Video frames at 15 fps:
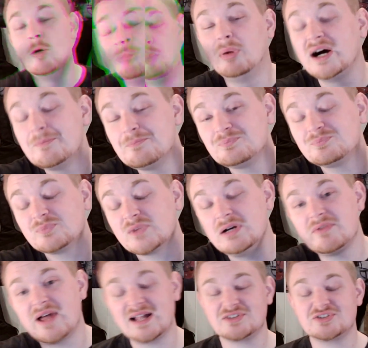But
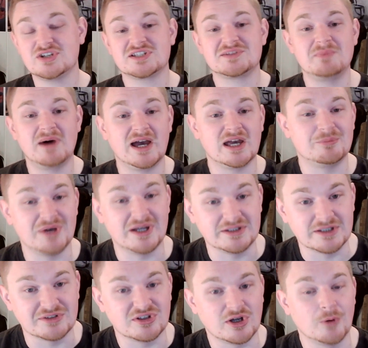that's just my
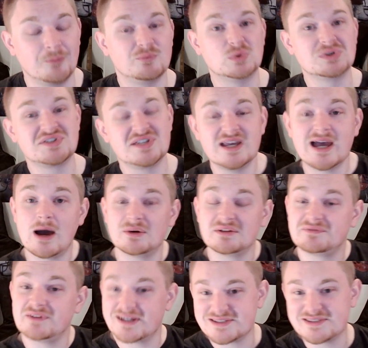opinion, though. We'll see how it
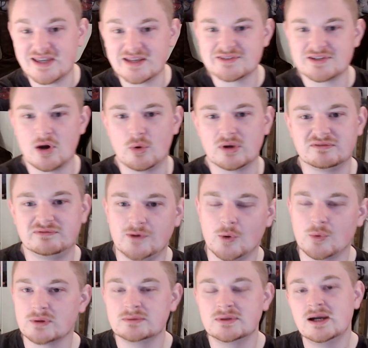affects things going
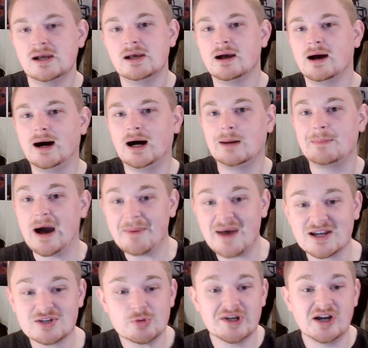forward. I'm
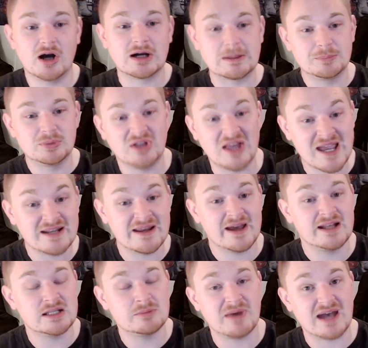actually on a plane
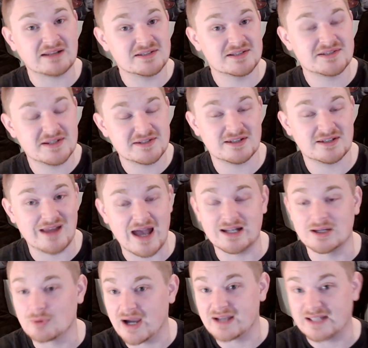heading back to
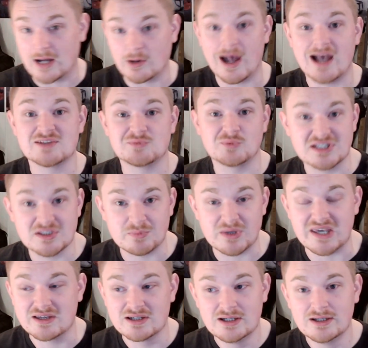Cincinnati right now as we speak,